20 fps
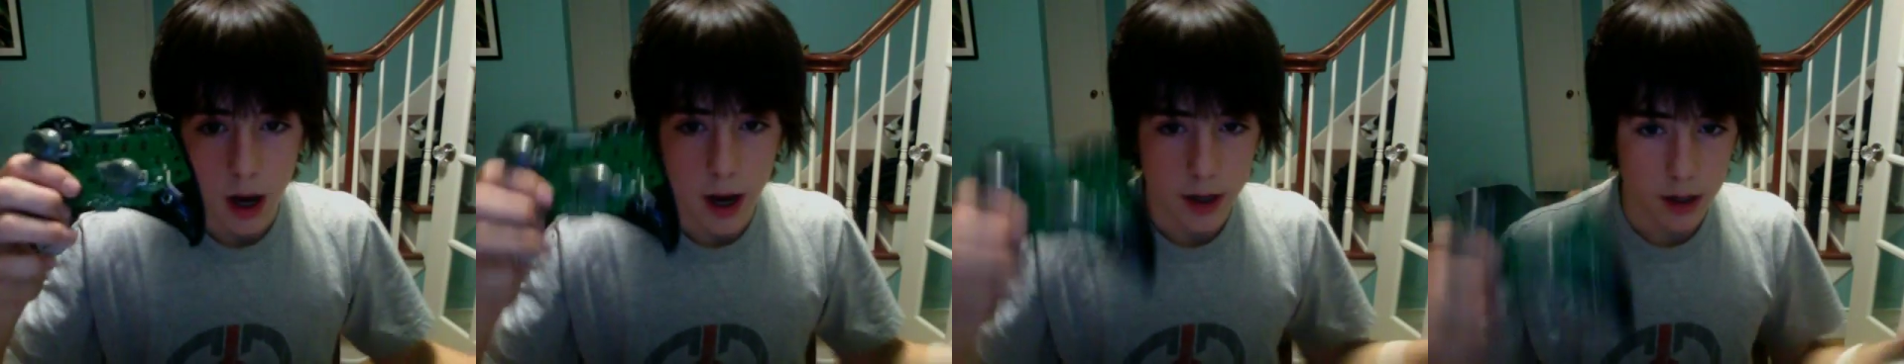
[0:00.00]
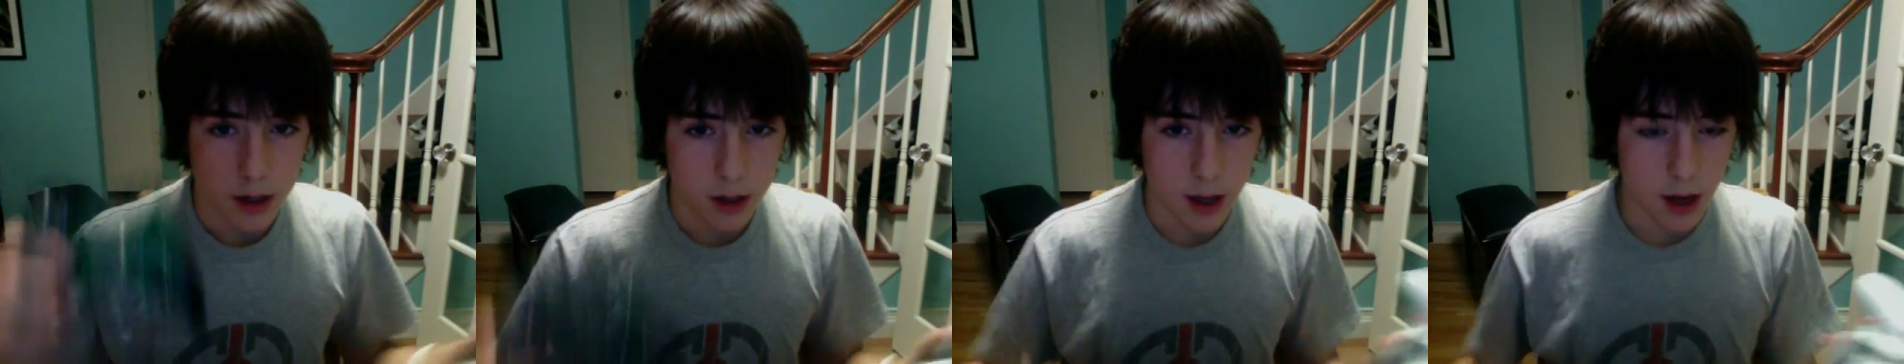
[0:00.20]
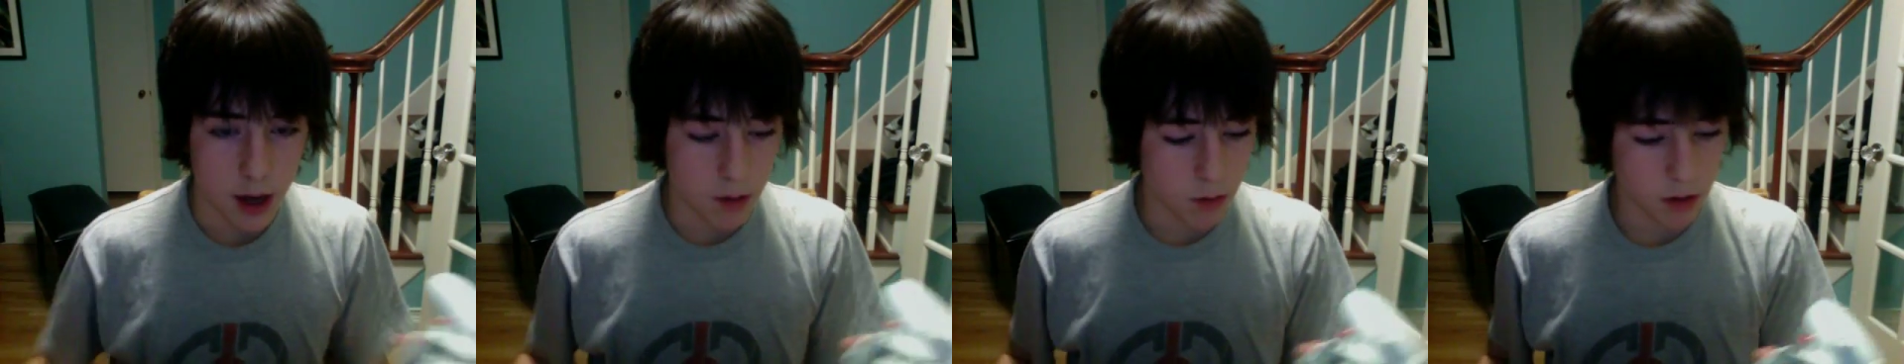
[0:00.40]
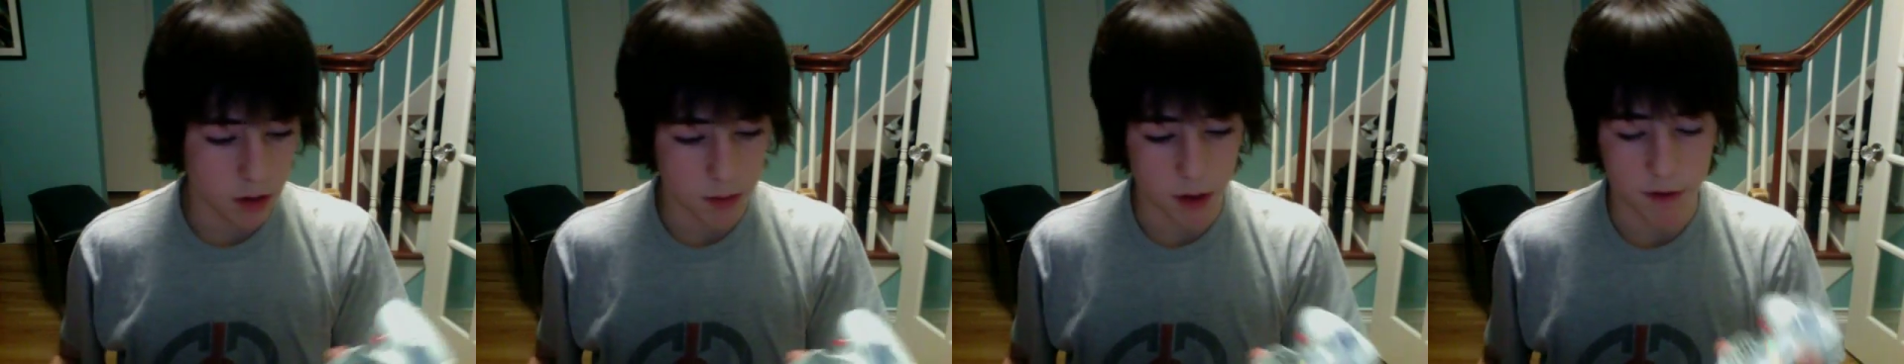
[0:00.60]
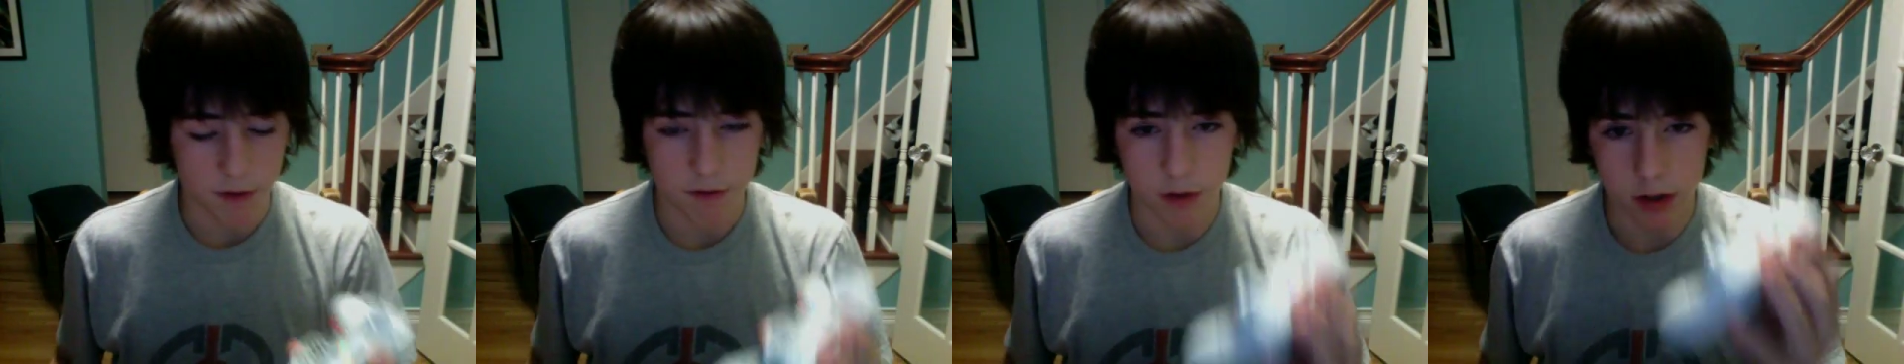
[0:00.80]
did that with my
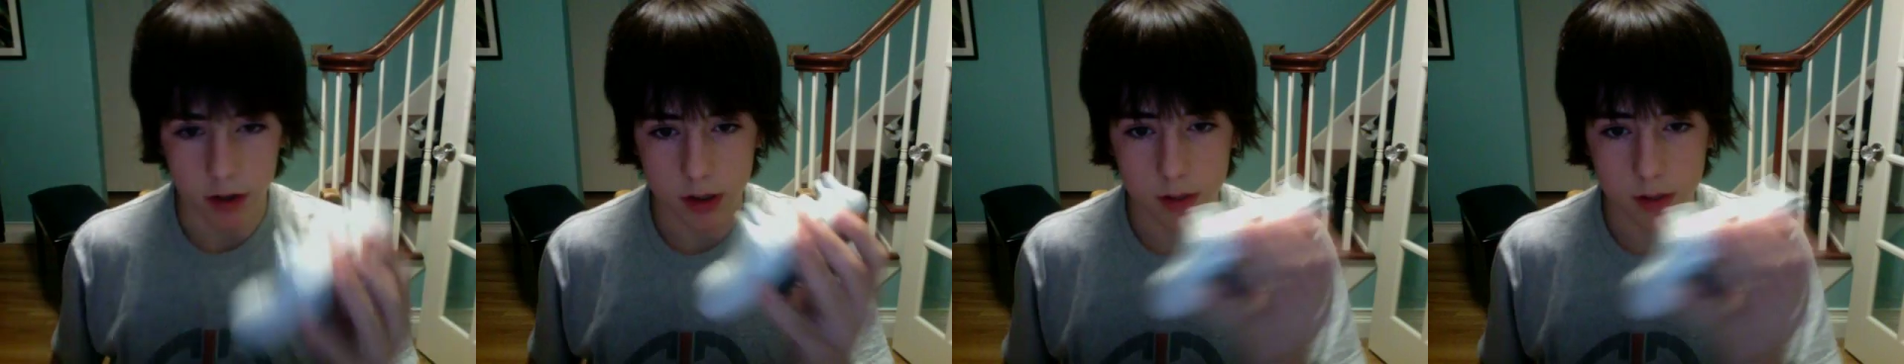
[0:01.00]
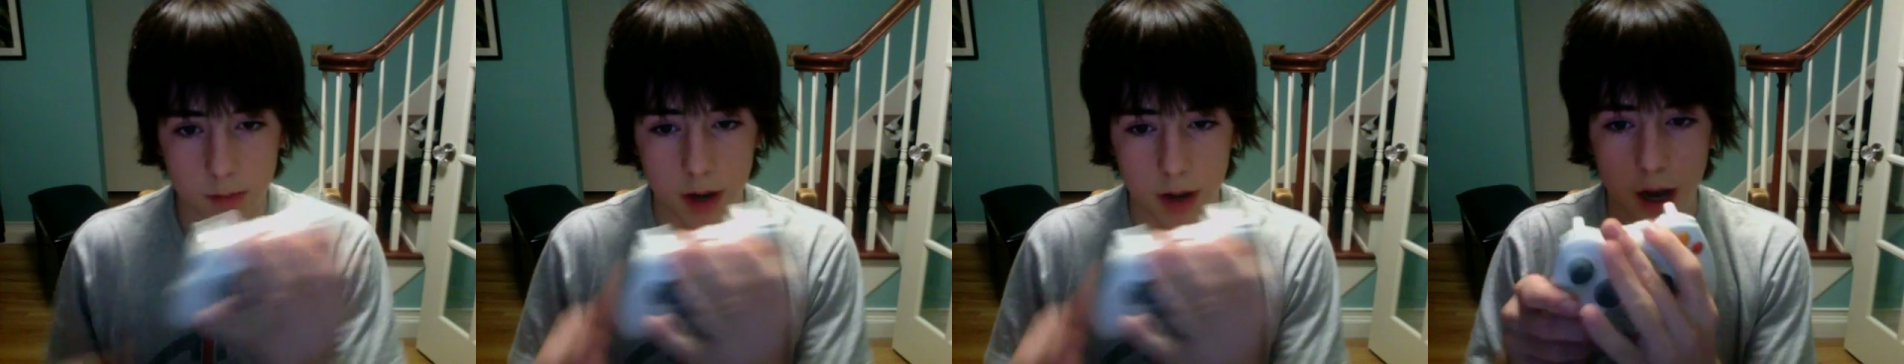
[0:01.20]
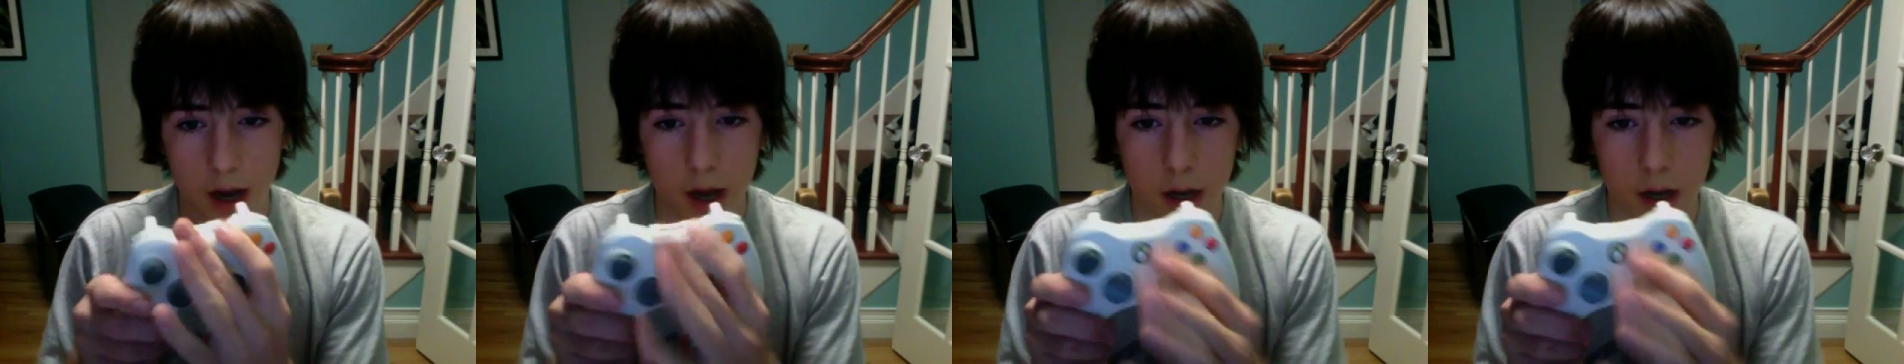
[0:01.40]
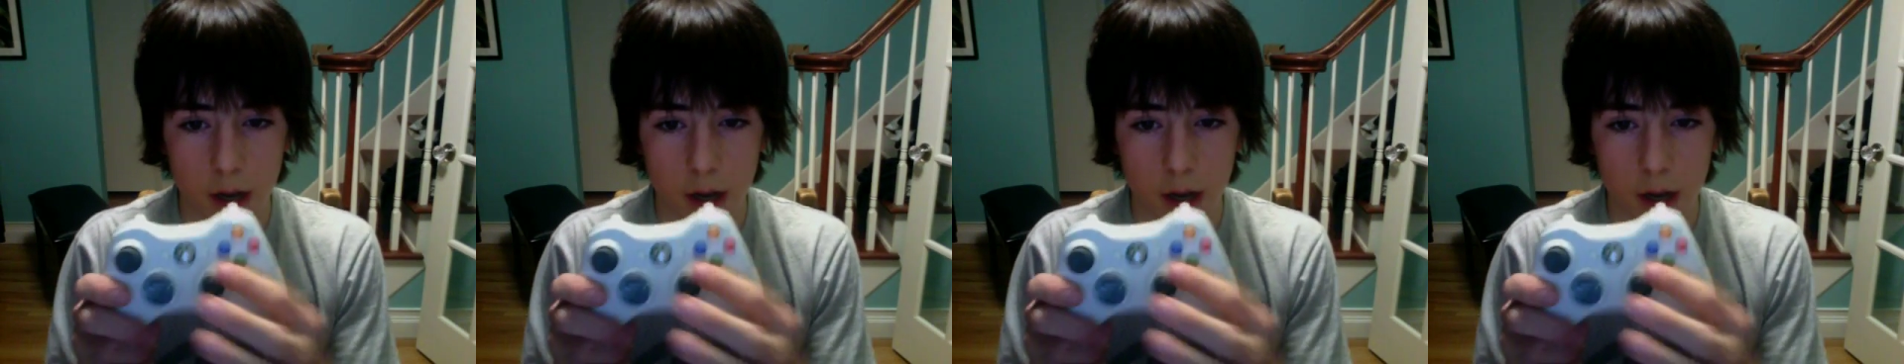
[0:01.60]
first mod,